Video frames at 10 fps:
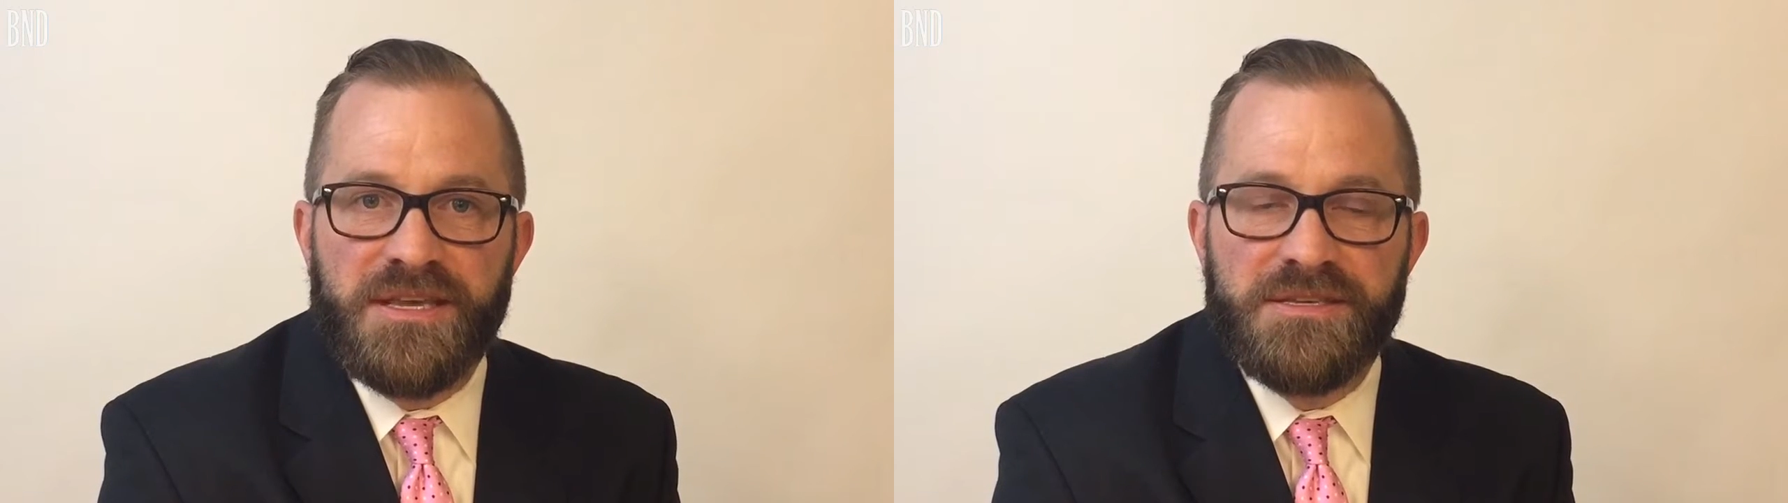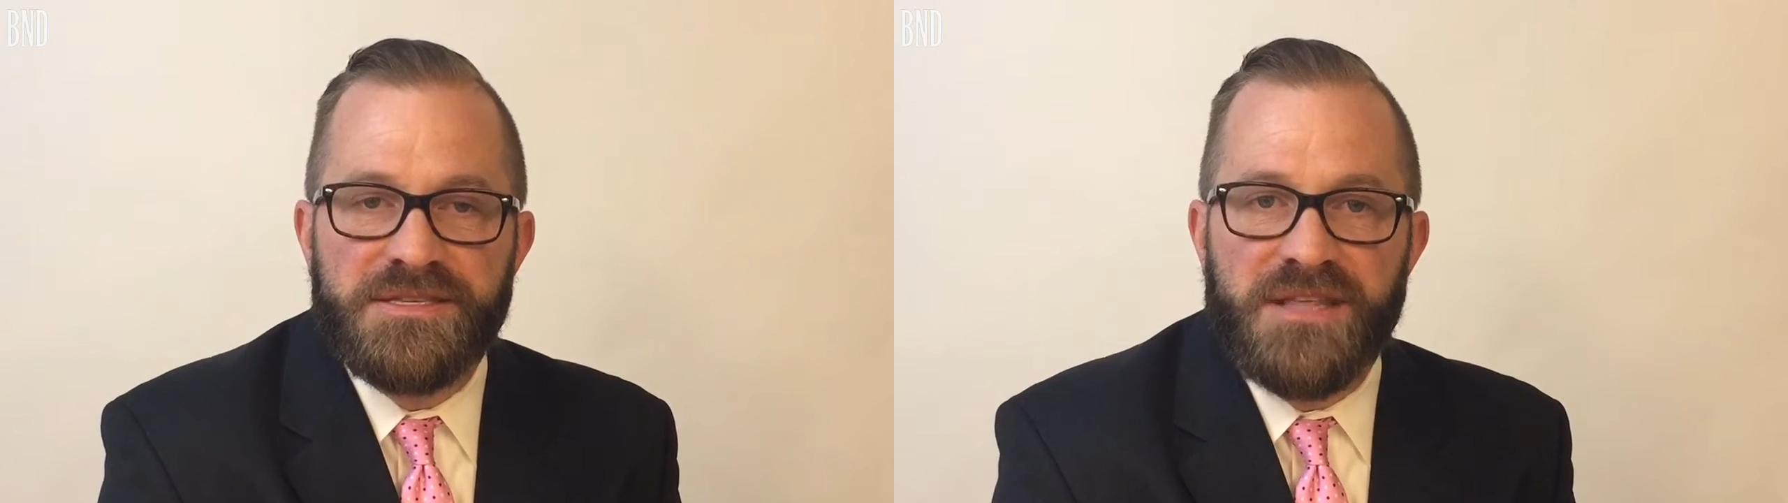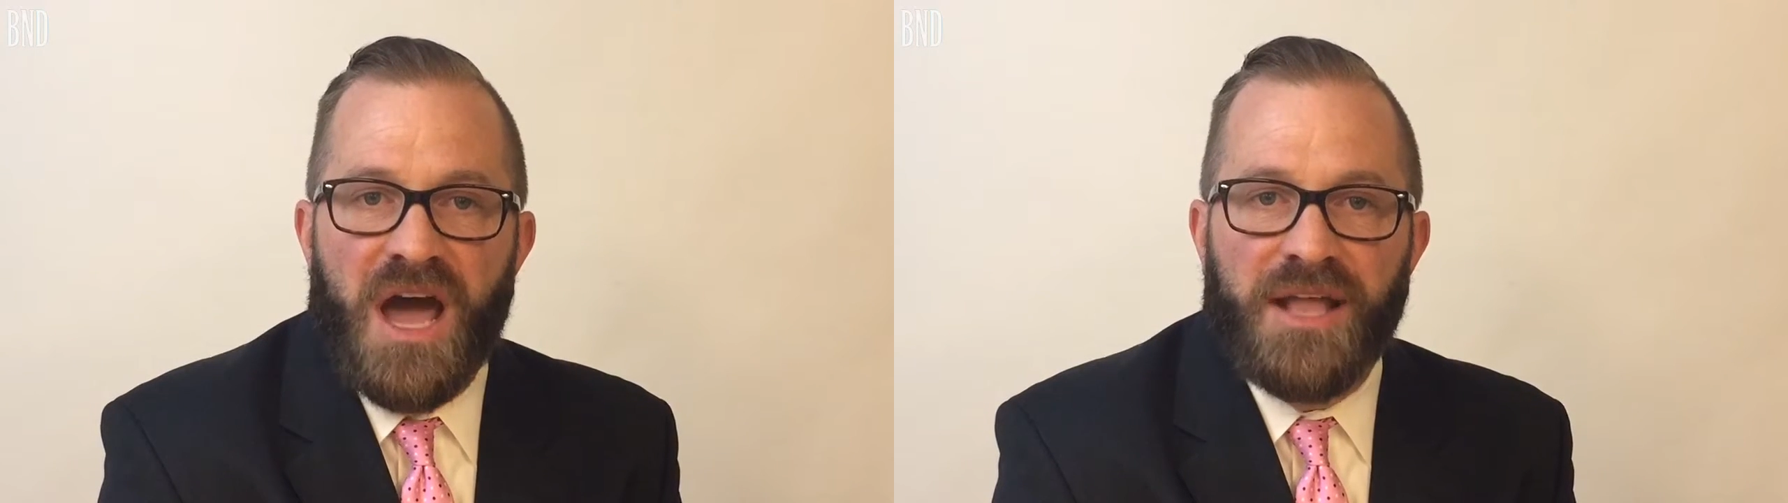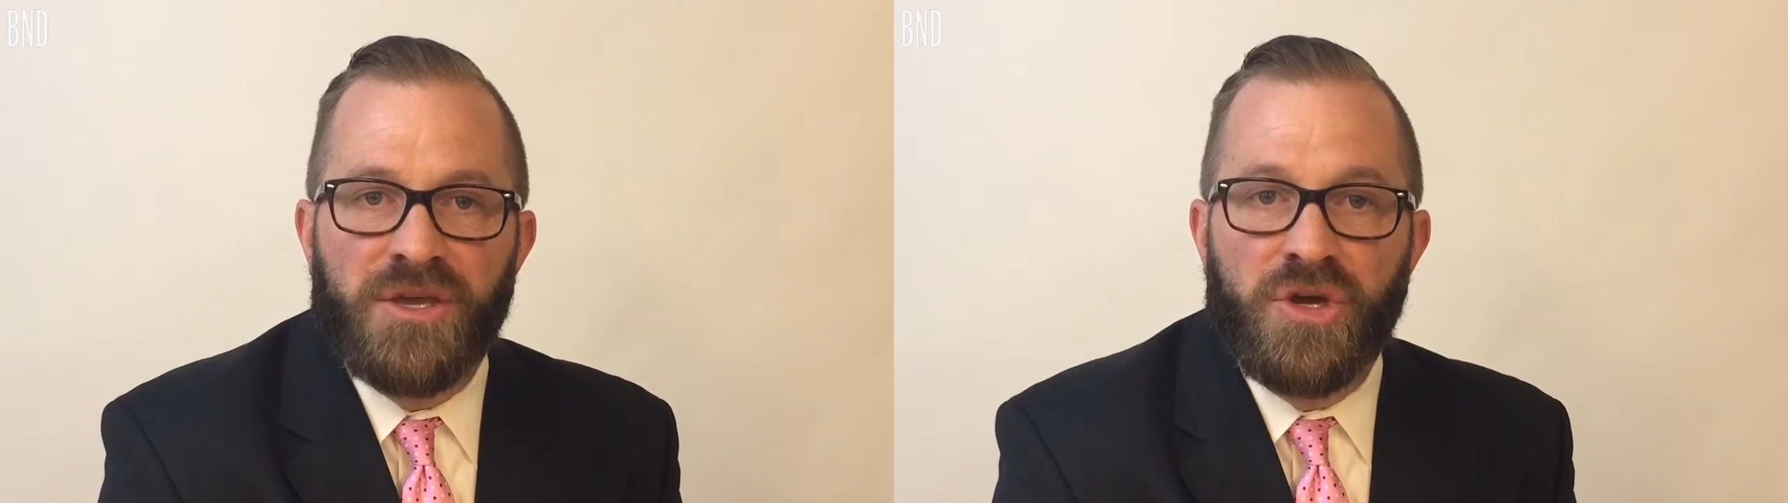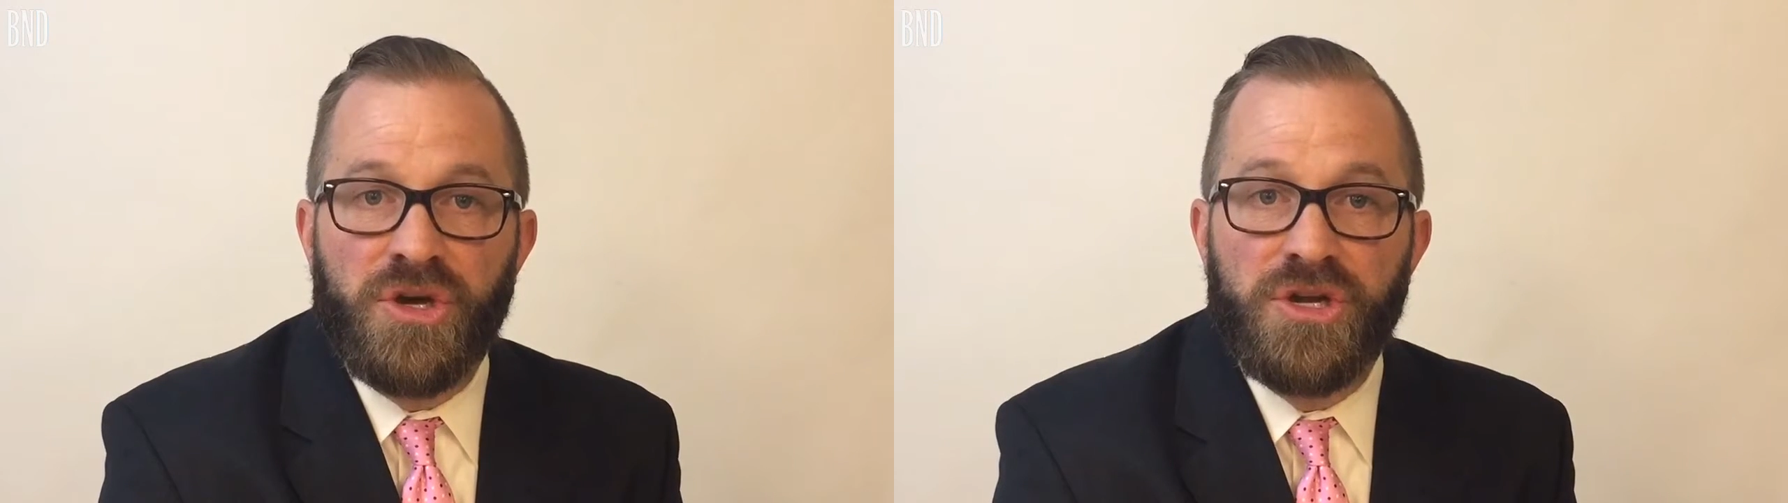is
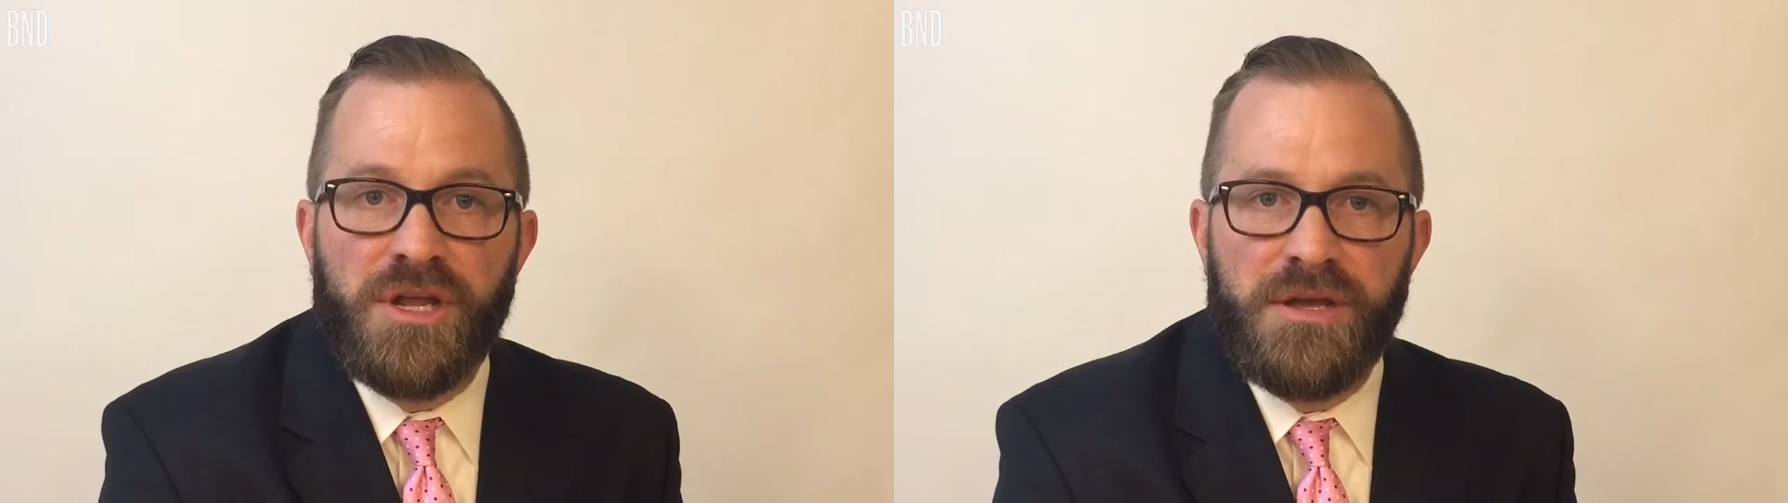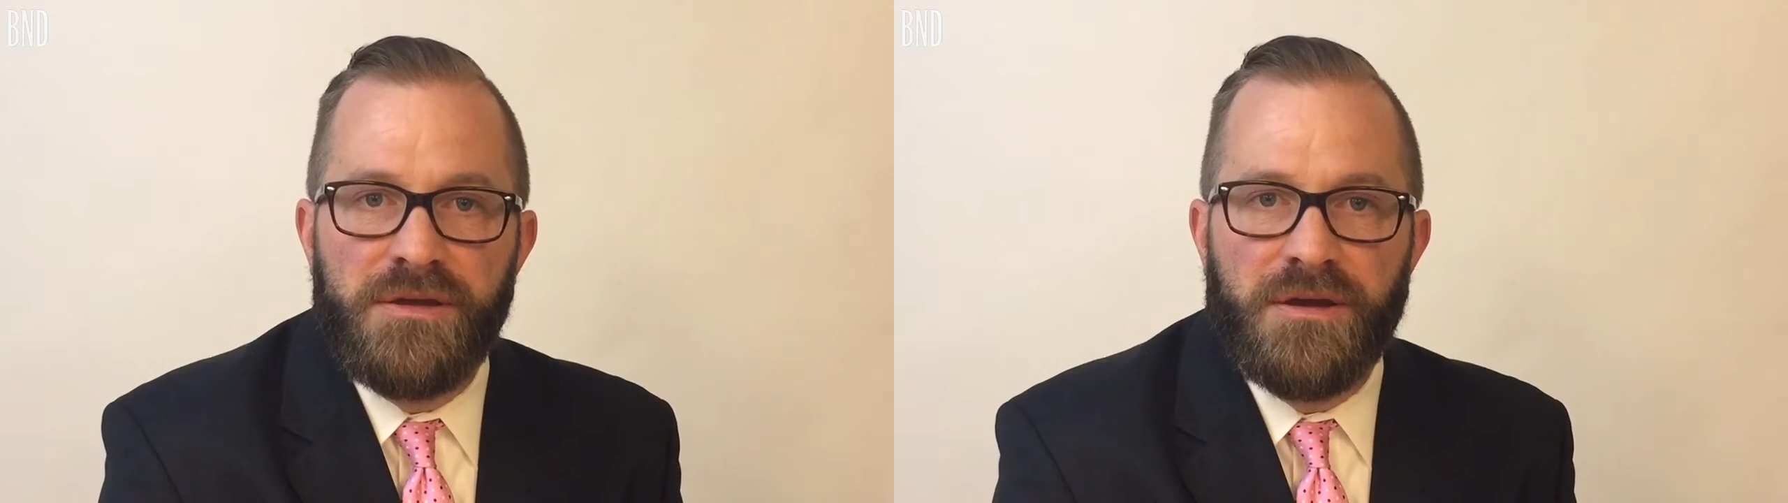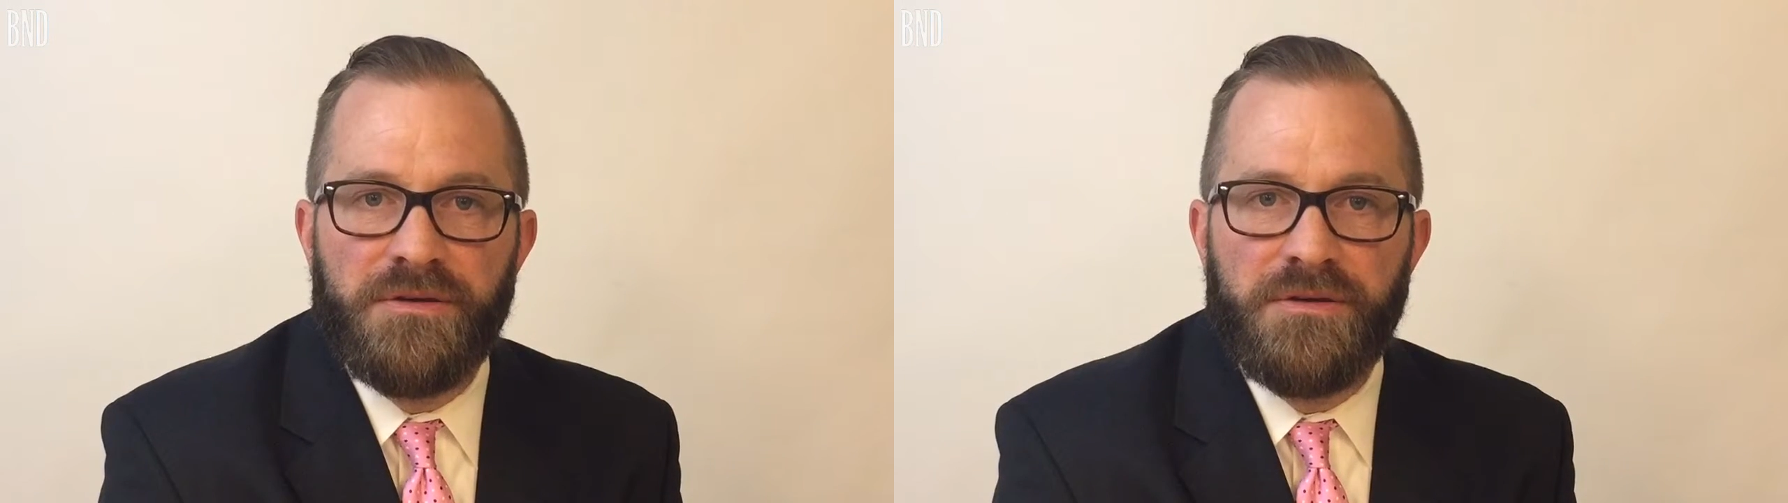not good